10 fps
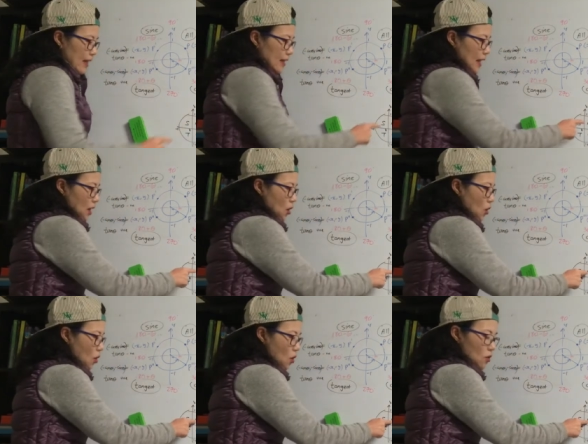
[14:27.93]
Now,
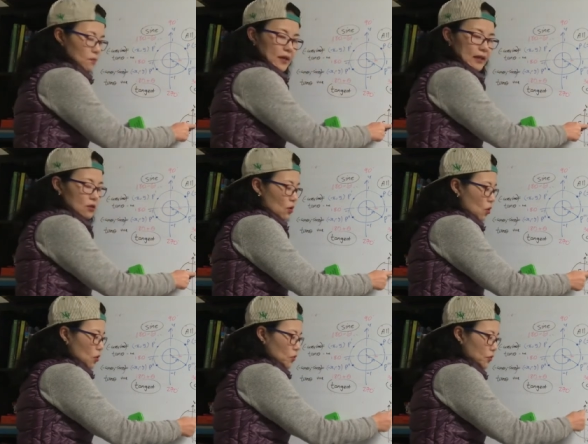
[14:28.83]
all means
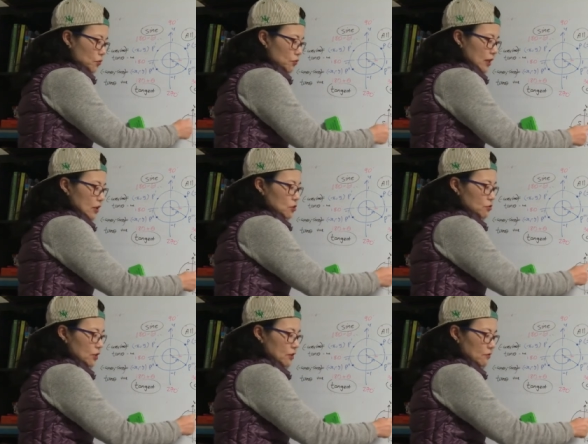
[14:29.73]
all three
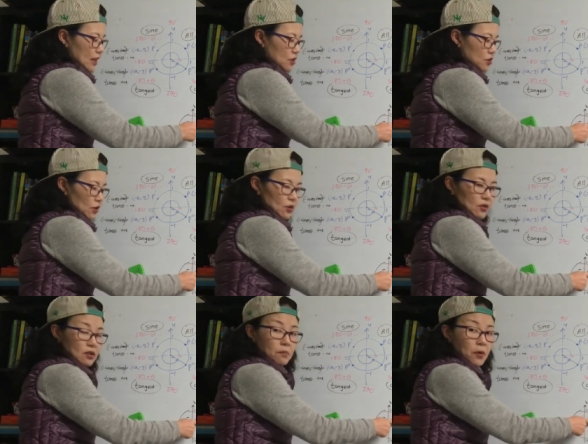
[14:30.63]
trig ratios is